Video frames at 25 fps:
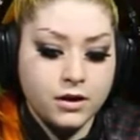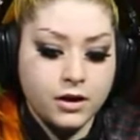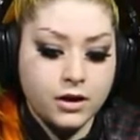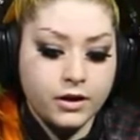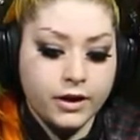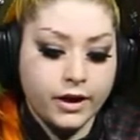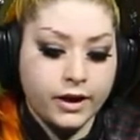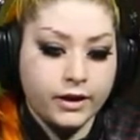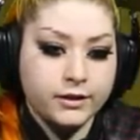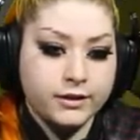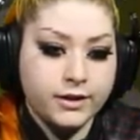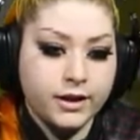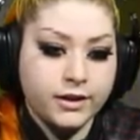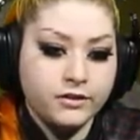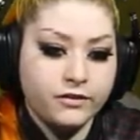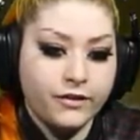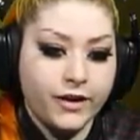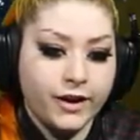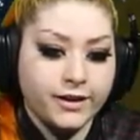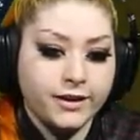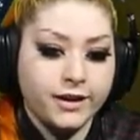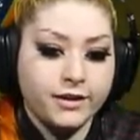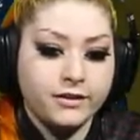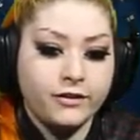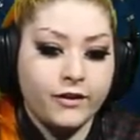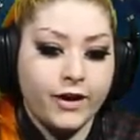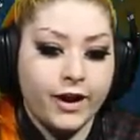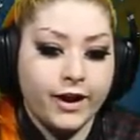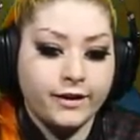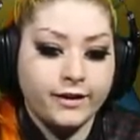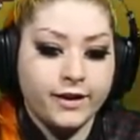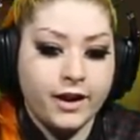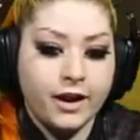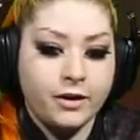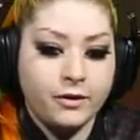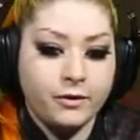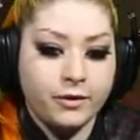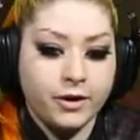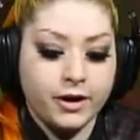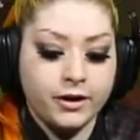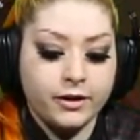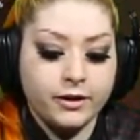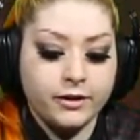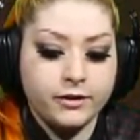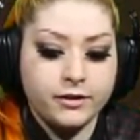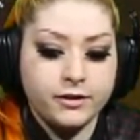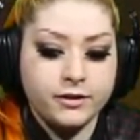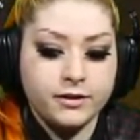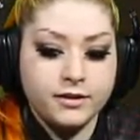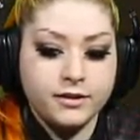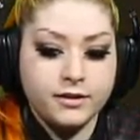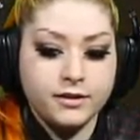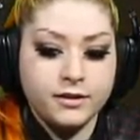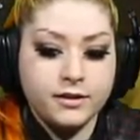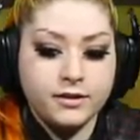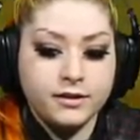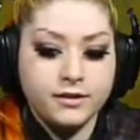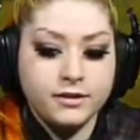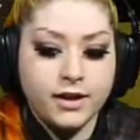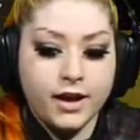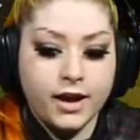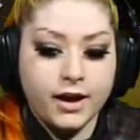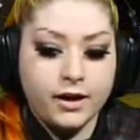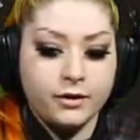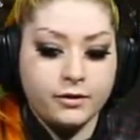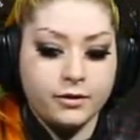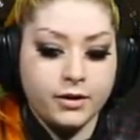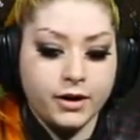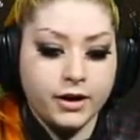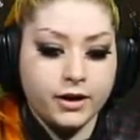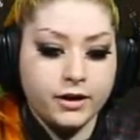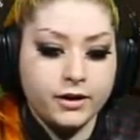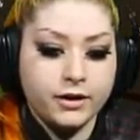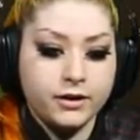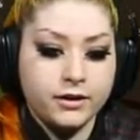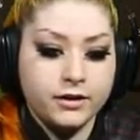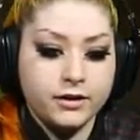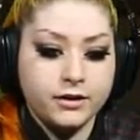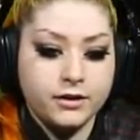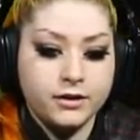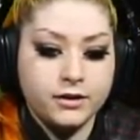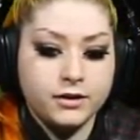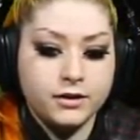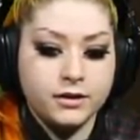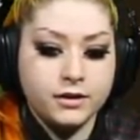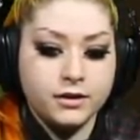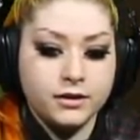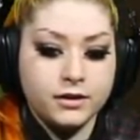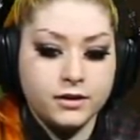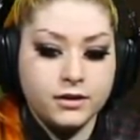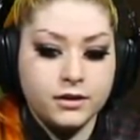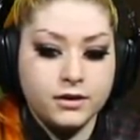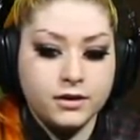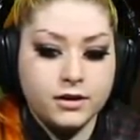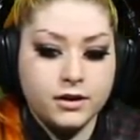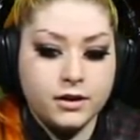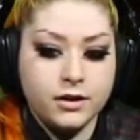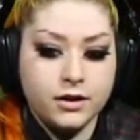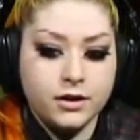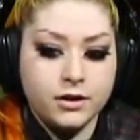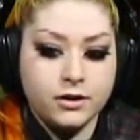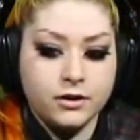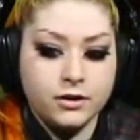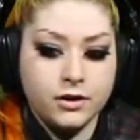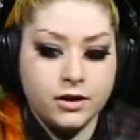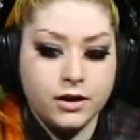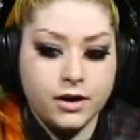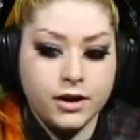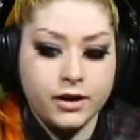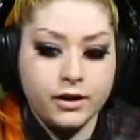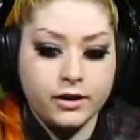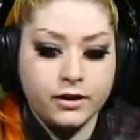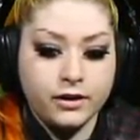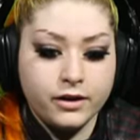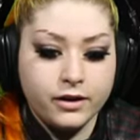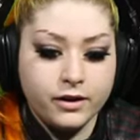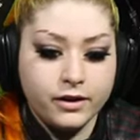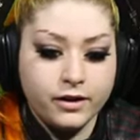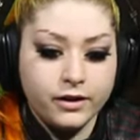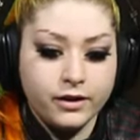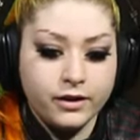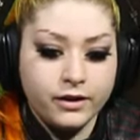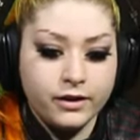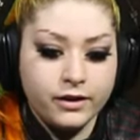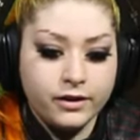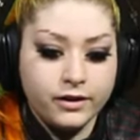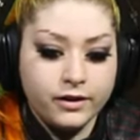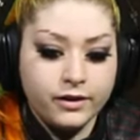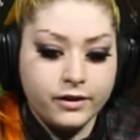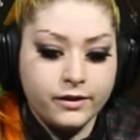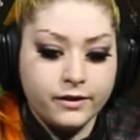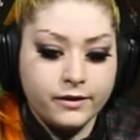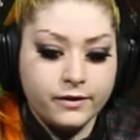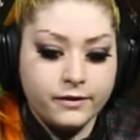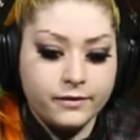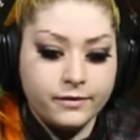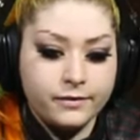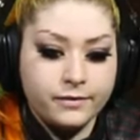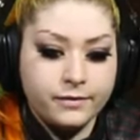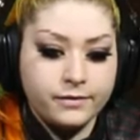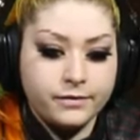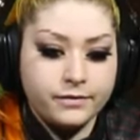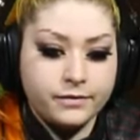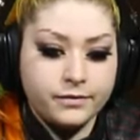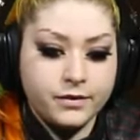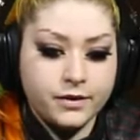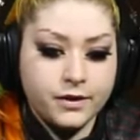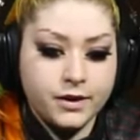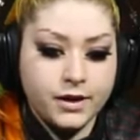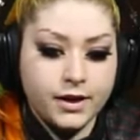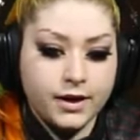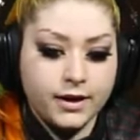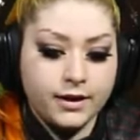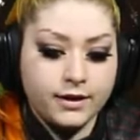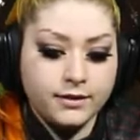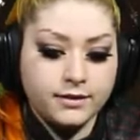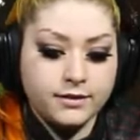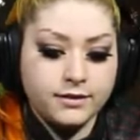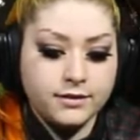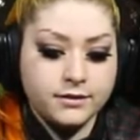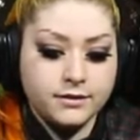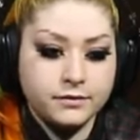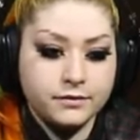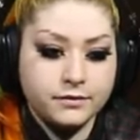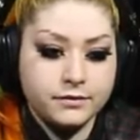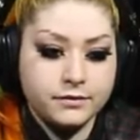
Okay, that's fine, that's fine. That'll work. That'll work. Oh god. Yes.